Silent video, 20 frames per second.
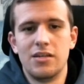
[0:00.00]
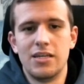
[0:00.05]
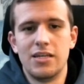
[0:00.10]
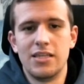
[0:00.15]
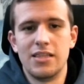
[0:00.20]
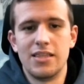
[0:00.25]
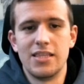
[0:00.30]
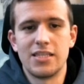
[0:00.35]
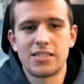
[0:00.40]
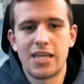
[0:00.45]

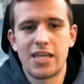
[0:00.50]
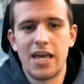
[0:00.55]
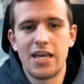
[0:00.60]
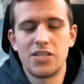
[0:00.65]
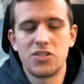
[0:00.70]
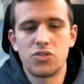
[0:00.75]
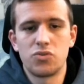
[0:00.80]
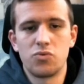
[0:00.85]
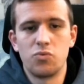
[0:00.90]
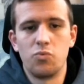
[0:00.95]
In this
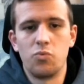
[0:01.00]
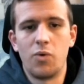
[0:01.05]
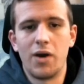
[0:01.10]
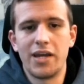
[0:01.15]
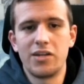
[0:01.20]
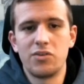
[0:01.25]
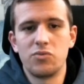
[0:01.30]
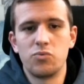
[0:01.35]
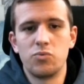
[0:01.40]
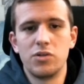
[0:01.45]
case,
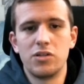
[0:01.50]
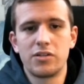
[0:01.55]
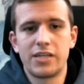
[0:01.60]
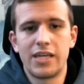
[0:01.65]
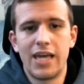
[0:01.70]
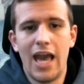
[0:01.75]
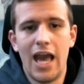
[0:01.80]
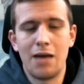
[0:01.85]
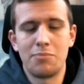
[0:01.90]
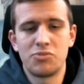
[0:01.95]
white will
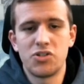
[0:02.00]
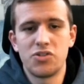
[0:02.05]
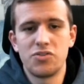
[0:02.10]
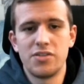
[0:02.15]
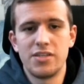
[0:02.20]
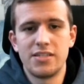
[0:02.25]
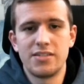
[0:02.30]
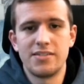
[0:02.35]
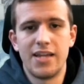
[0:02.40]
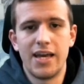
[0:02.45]
capture
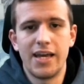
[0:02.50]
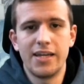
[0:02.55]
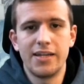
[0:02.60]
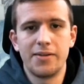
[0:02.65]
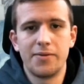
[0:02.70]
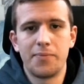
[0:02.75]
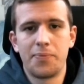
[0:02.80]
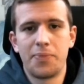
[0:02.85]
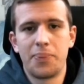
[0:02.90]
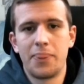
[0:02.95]
this knight,
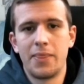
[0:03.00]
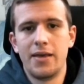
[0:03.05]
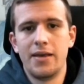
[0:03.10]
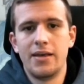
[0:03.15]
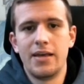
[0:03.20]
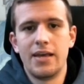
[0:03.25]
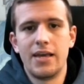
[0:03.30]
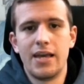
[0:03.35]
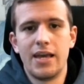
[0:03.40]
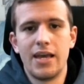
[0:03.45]

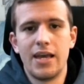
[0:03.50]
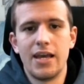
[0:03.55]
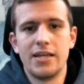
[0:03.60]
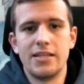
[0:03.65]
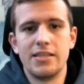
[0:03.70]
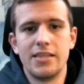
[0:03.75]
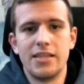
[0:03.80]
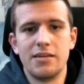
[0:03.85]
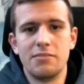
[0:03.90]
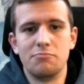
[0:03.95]

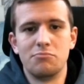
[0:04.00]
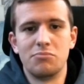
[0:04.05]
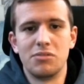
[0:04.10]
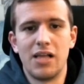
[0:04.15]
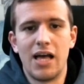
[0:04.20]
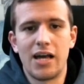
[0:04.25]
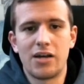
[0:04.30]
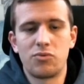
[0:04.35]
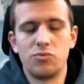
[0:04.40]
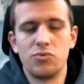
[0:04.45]
and then
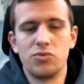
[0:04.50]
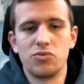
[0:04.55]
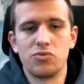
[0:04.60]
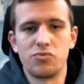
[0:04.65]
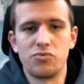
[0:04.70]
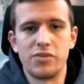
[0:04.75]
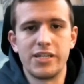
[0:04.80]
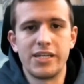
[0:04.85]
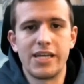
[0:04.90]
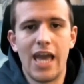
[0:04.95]
black will
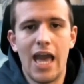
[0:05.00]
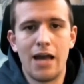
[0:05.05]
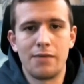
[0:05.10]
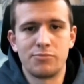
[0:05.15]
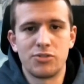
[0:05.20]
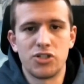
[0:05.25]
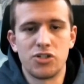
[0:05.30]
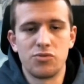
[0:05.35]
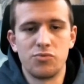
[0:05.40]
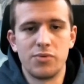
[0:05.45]

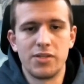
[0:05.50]
recapture